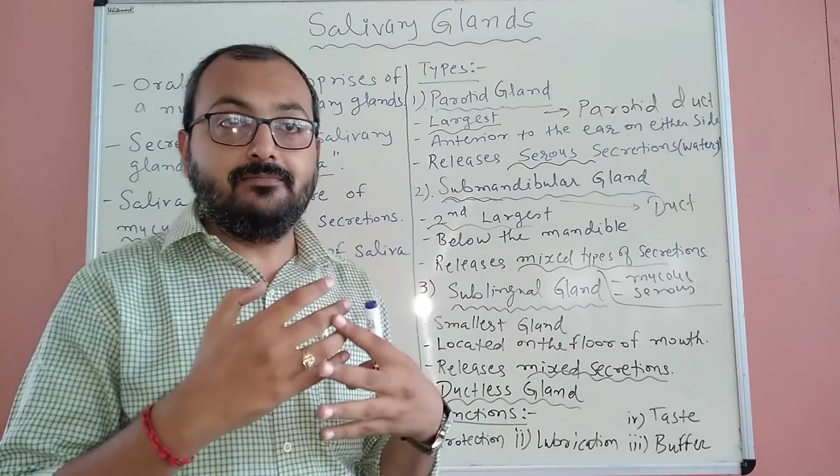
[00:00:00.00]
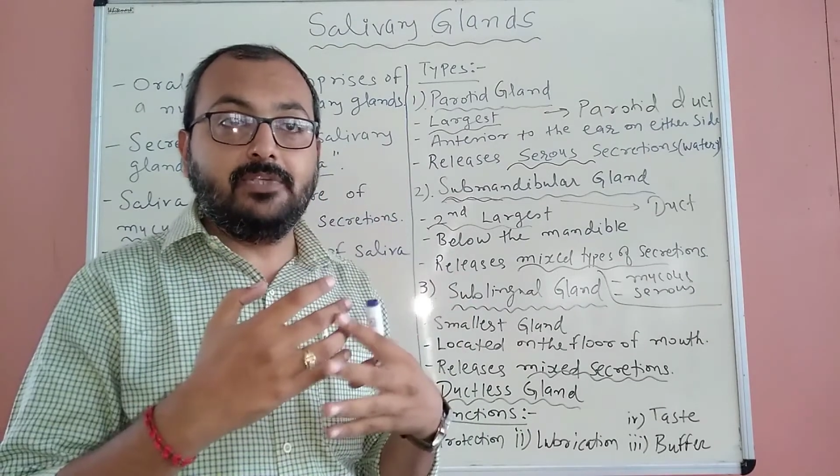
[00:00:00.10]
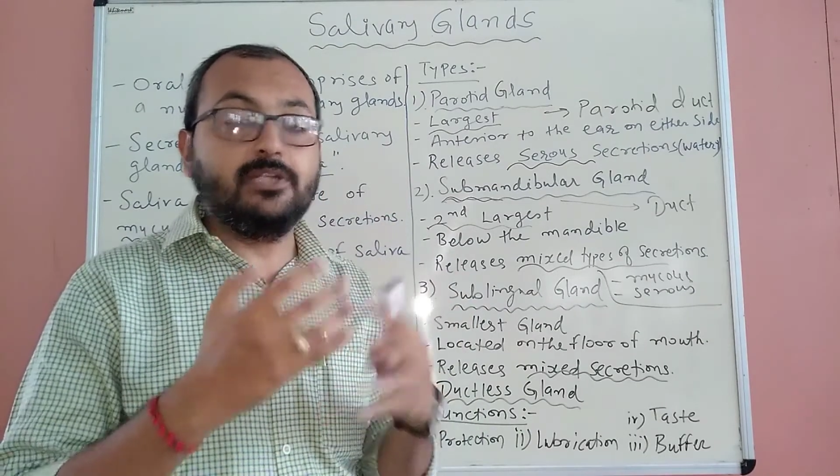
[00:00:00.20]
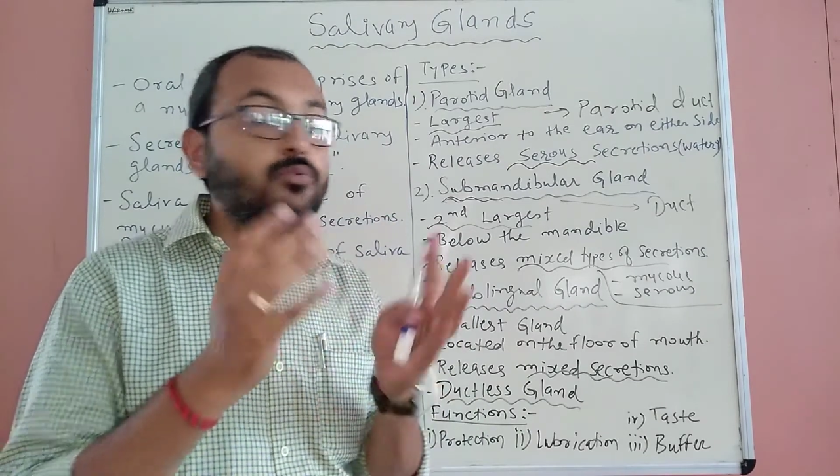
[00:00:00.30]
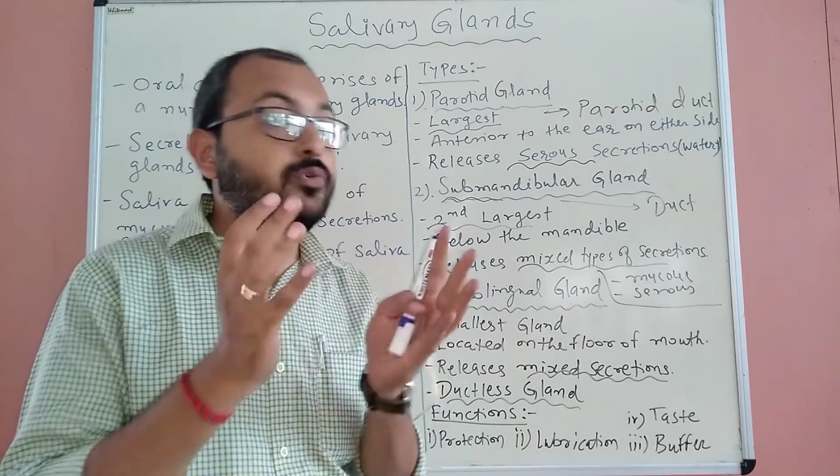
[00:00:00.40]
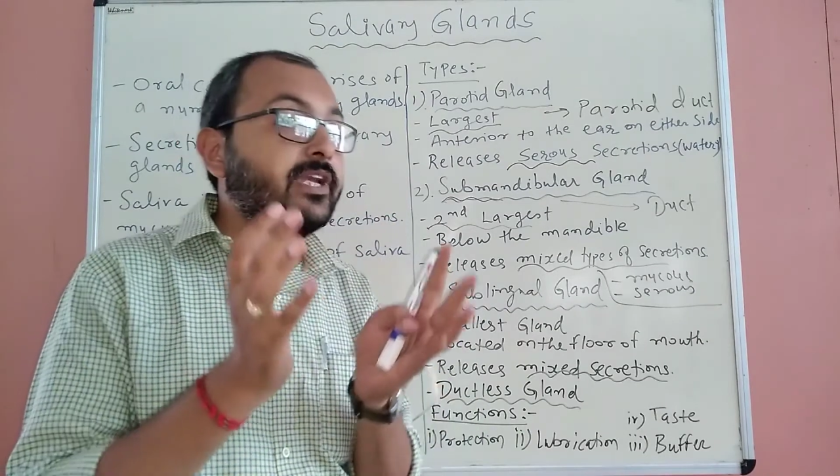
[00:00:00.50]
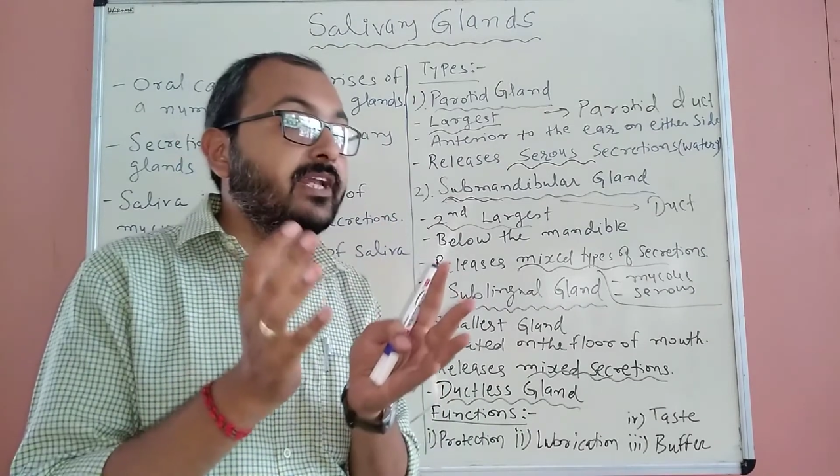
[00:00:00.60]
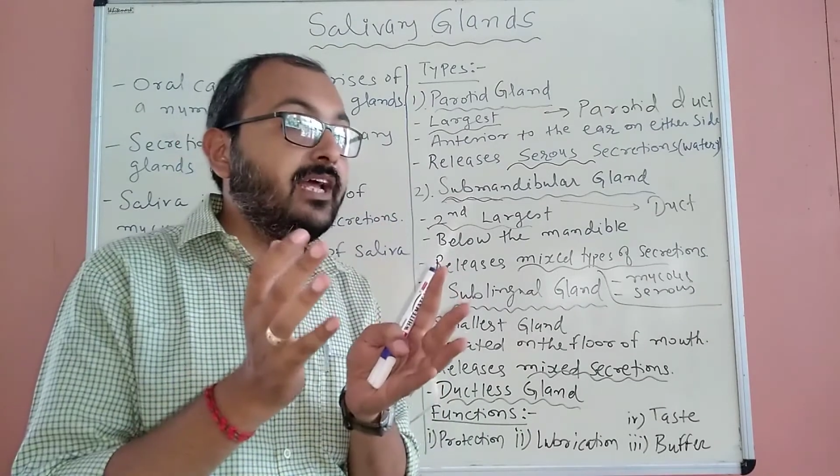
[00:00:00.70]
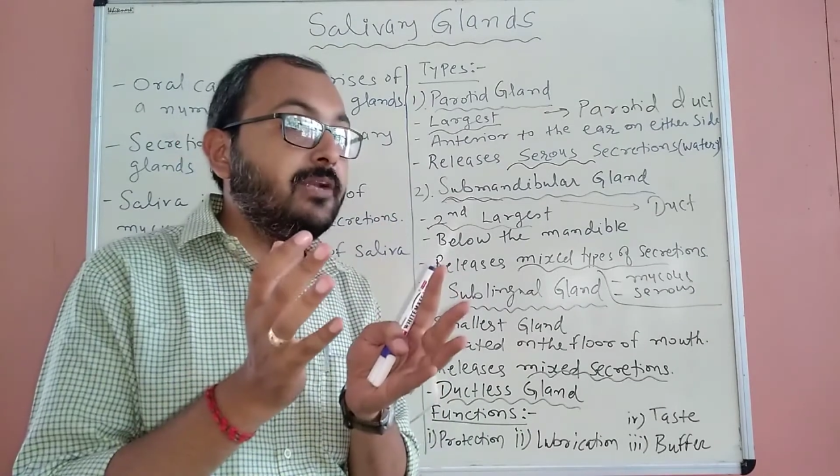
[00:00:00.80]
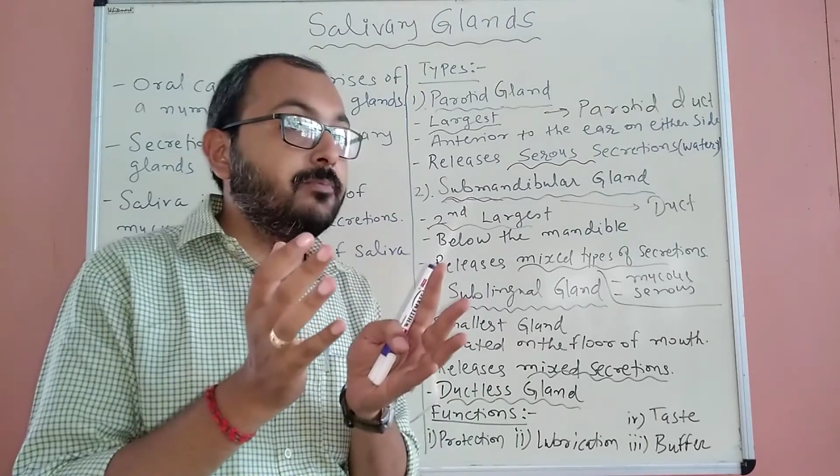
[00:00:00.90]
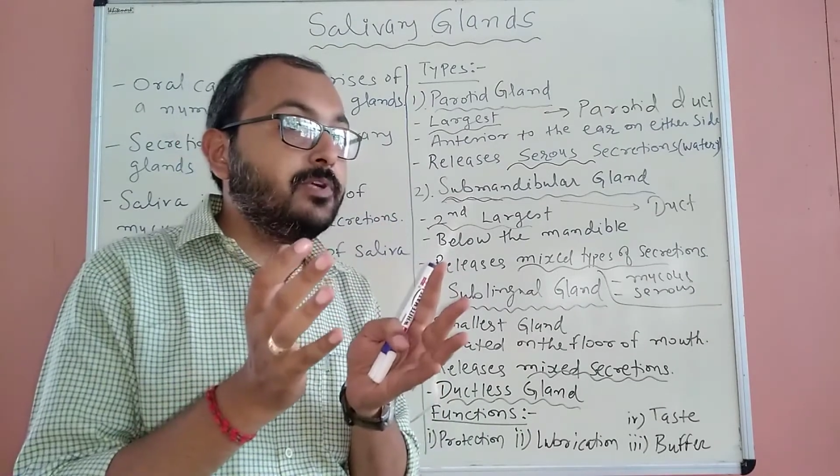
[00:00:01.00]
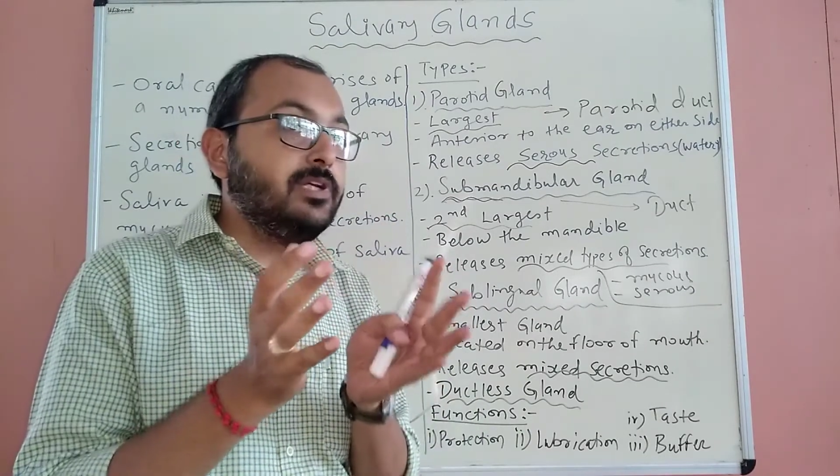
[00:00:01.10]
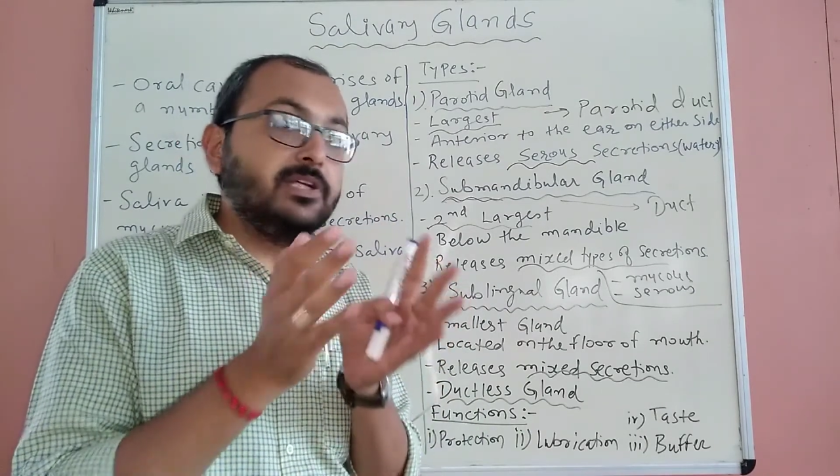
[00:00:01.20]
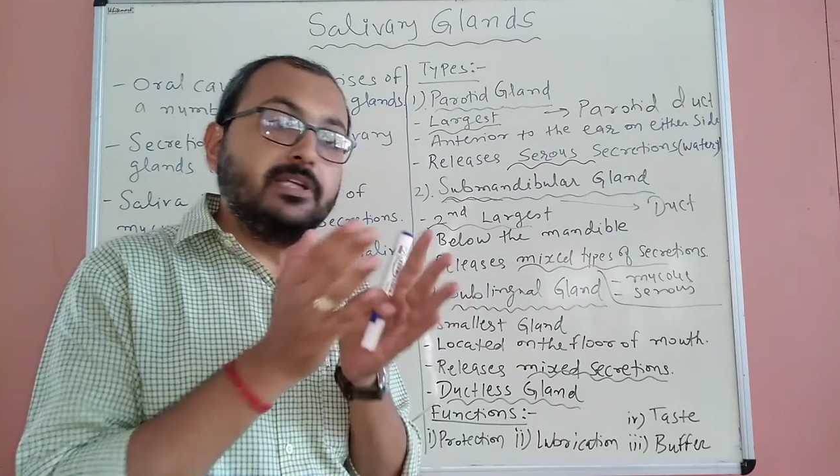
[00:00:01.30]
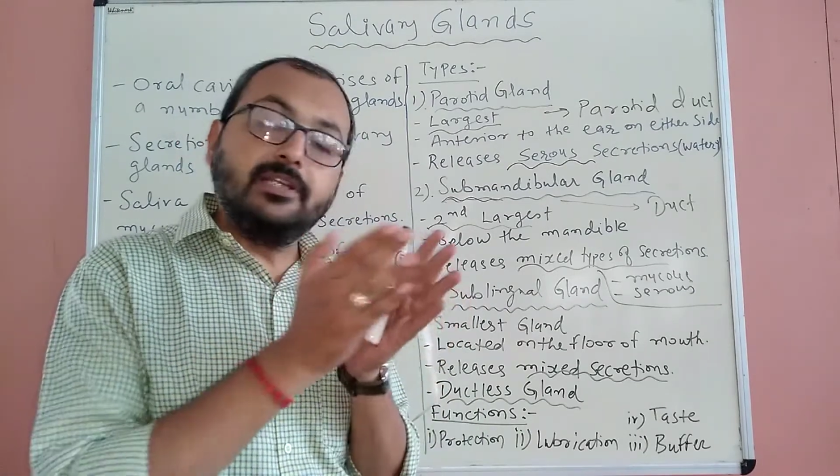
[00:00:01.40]
and who can help?
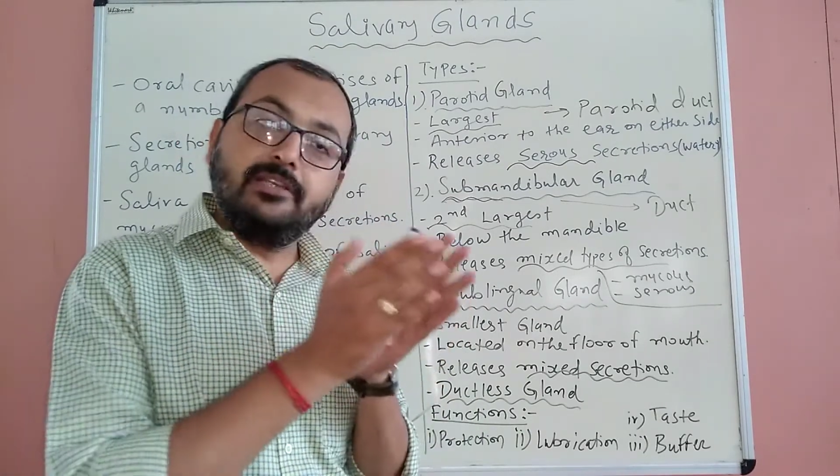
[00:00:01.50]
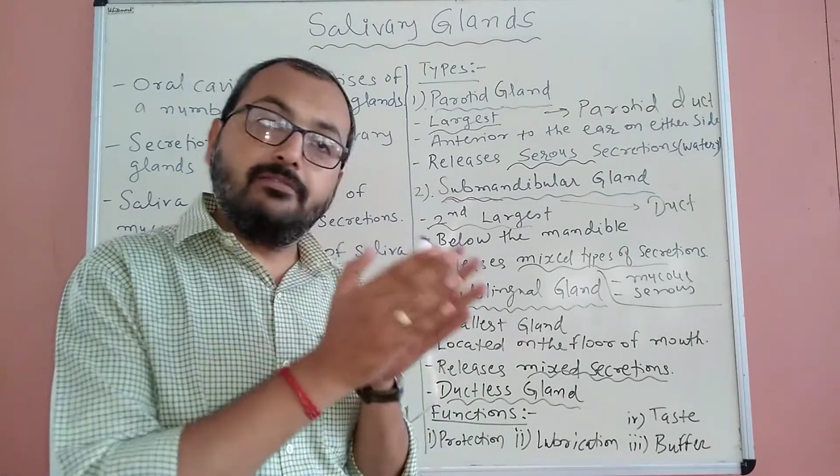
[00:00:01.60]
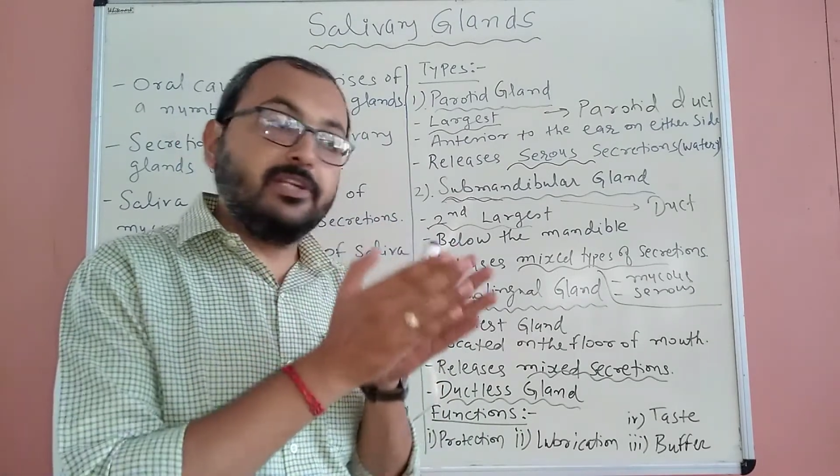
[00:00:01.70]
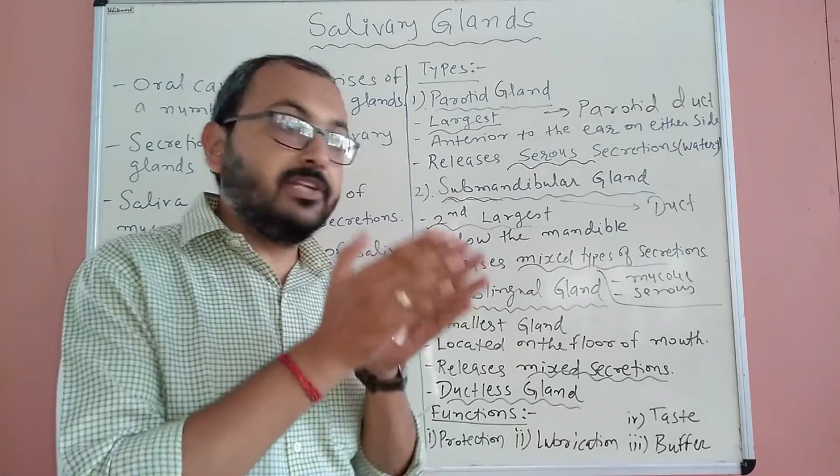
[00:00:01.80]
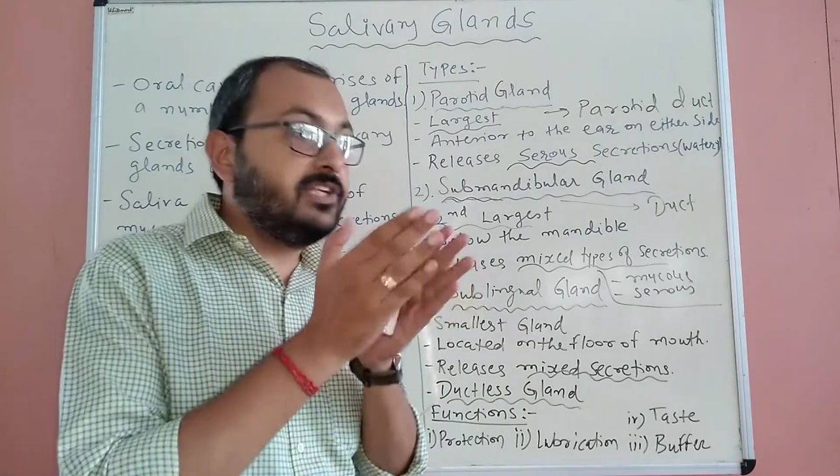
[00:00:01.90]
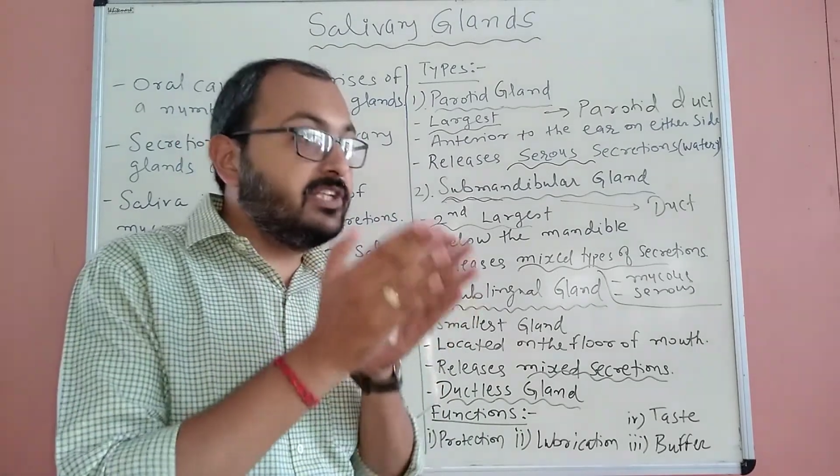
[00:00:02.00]
Even